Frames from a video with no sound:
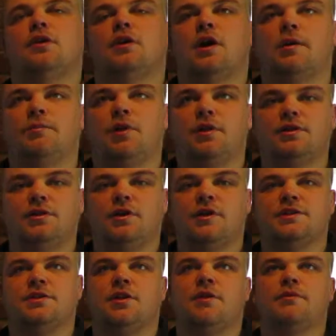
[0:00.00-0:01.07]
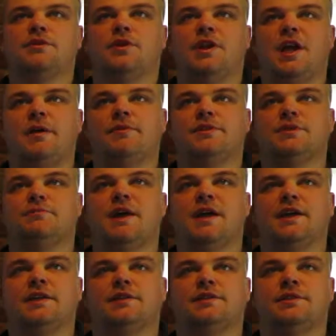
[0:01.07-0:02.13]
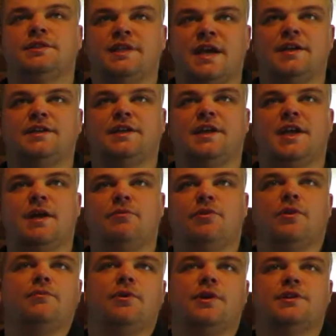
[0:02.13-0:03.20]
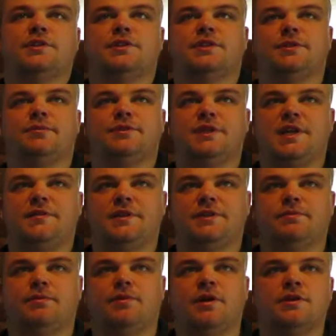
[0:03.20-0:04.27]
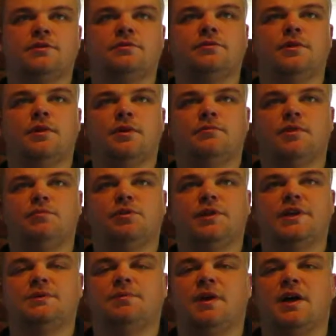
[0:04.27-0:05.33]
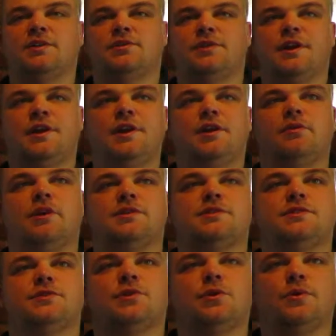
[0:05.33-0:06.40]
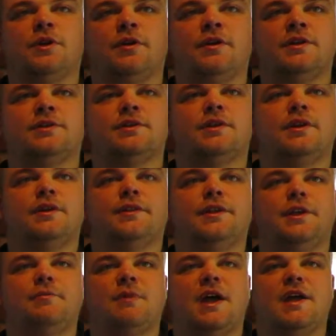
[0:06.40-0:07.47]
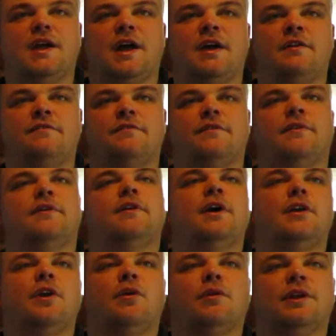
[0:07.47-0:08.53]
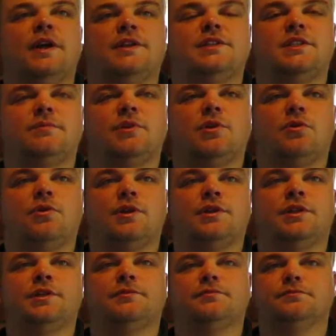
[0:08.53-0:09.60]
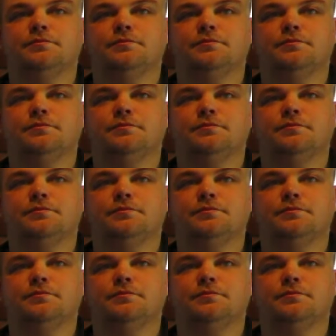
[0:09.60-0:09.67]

I apologise that I was not able to make it down to Canberra in person to present this proposal, but please pass on any questions or queries that you may have, and I will answer them accordingly.